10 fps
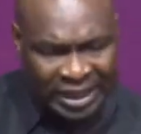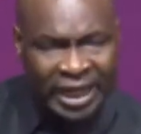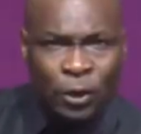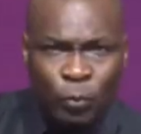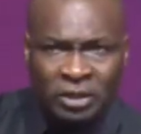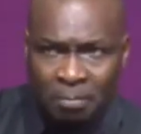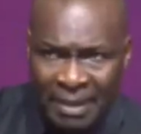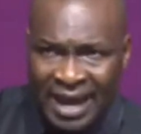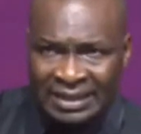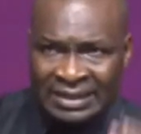dealing with
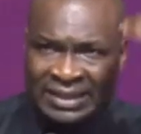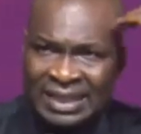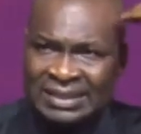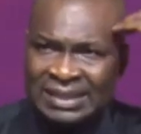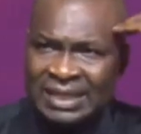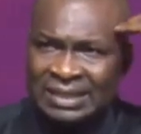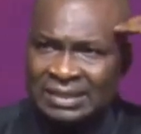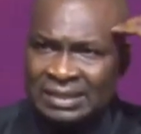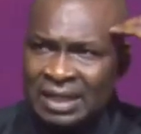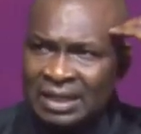men, this
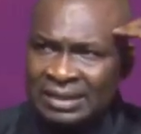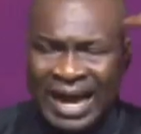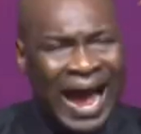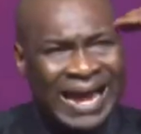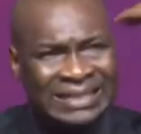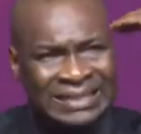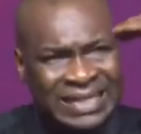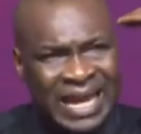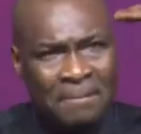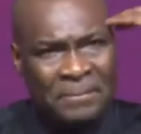is the
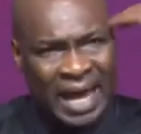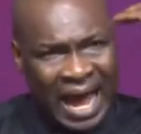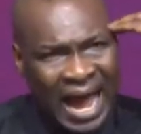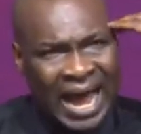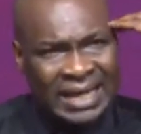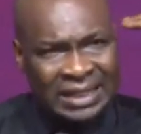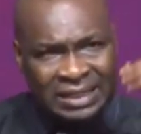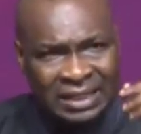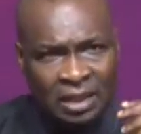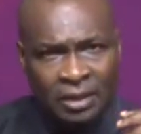idea
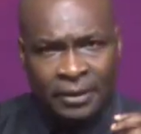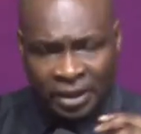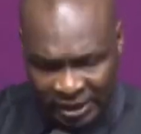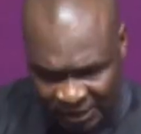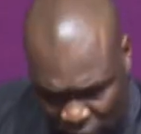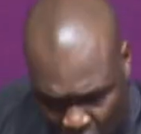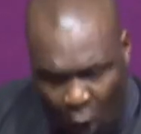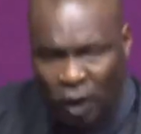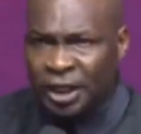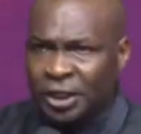behind He's
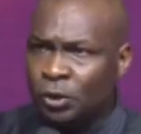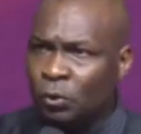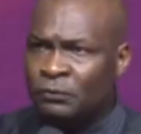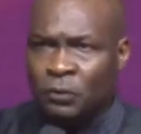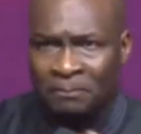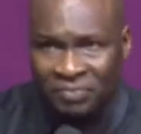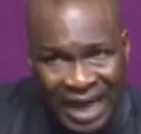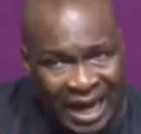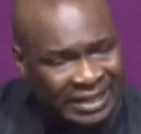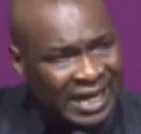calling you from
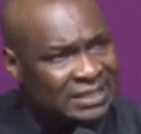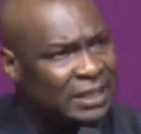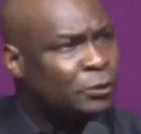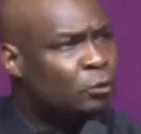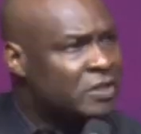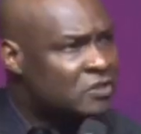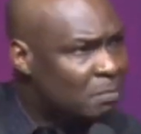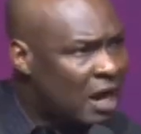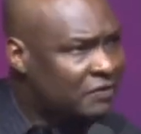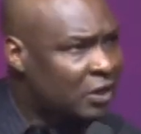darkness into his
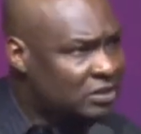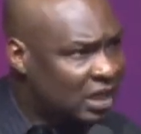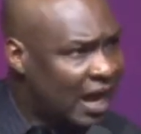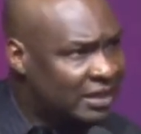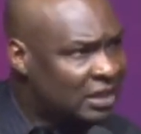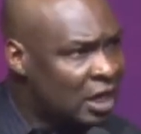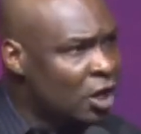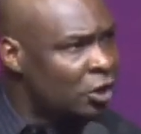marvelous light.